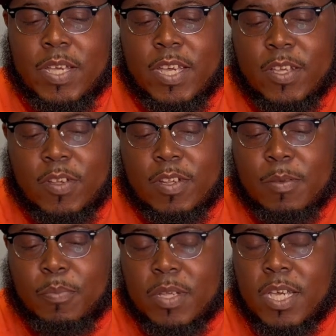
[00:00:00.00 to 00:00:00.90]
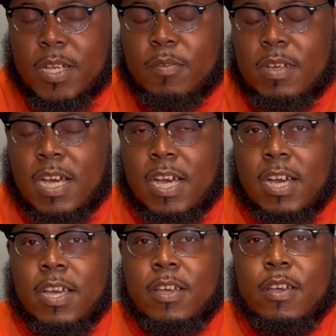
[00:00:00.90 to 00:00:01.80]
hinder the plan of
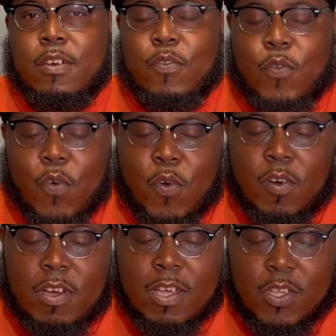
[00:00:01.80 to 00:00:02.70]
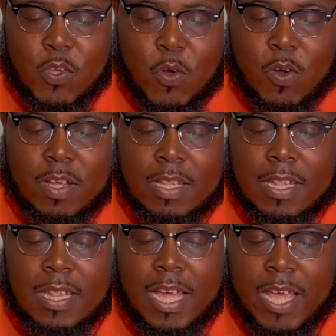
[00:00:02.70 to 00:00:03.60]
God for your
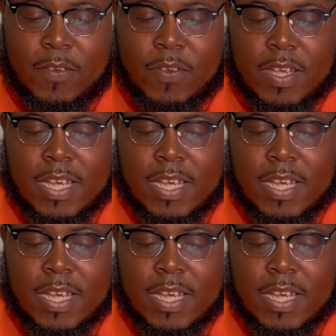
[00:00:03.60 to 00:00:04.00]
life.